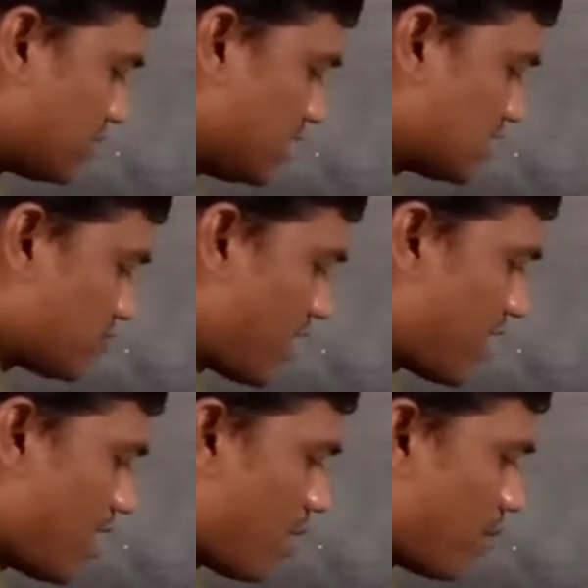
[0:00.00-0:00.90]
That's why
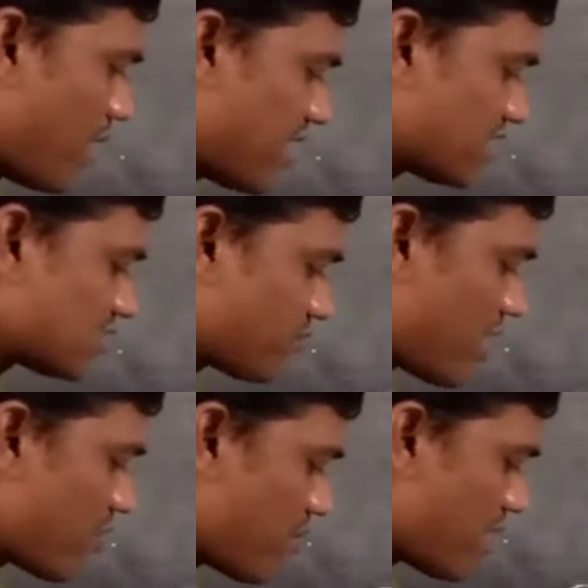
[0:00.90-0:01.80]
minus
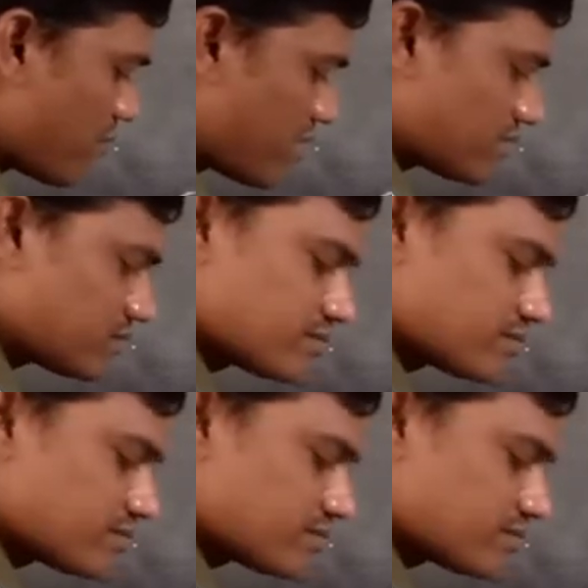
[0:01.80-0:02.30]
5 by 1.